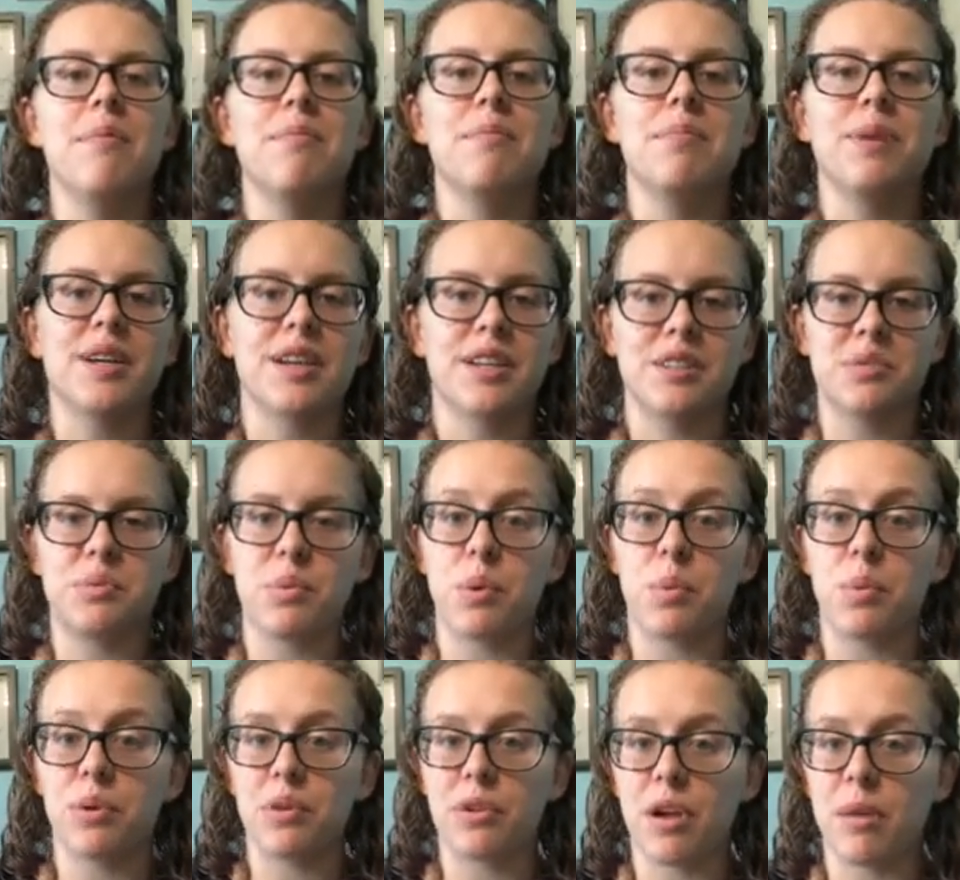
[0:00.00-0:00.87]
because
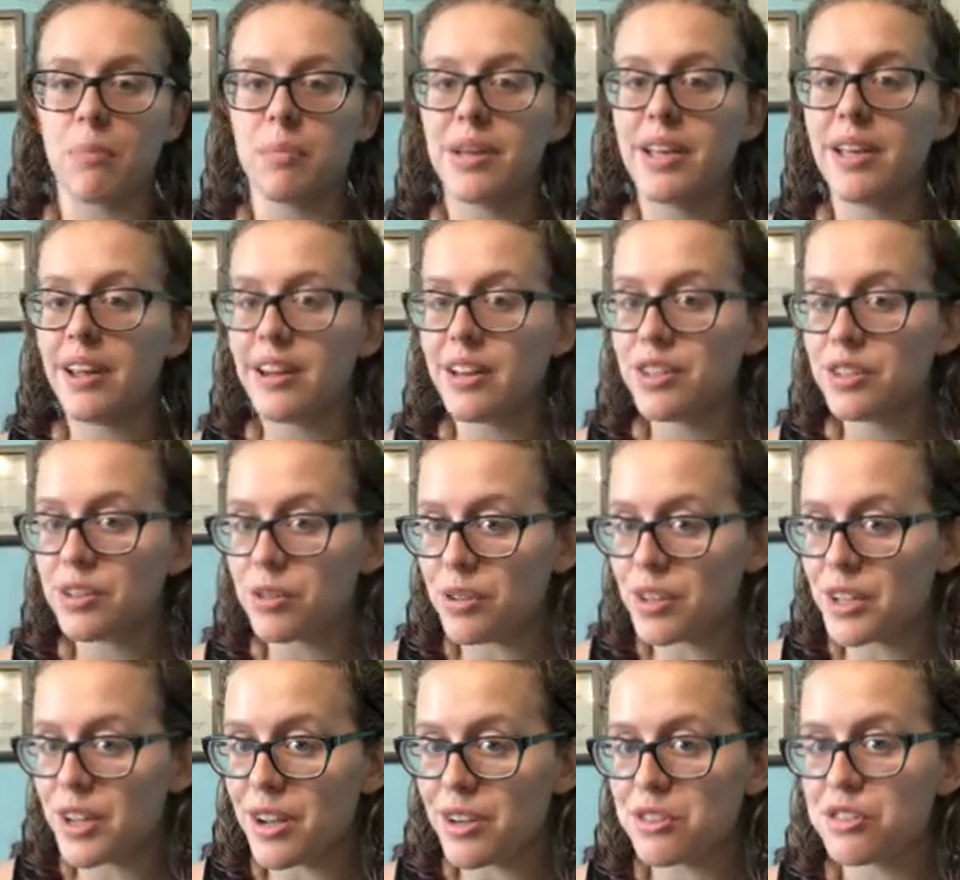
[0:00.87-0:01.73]
we will not be getting
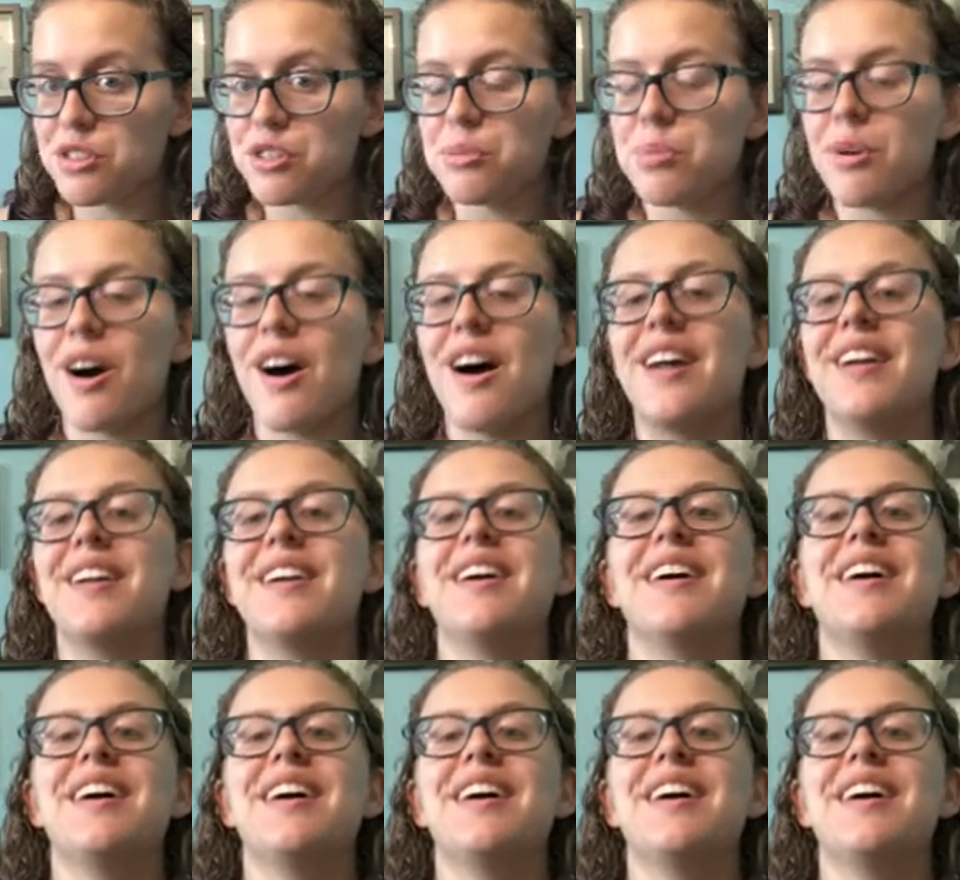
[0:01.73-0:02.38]
dirty on Shabbat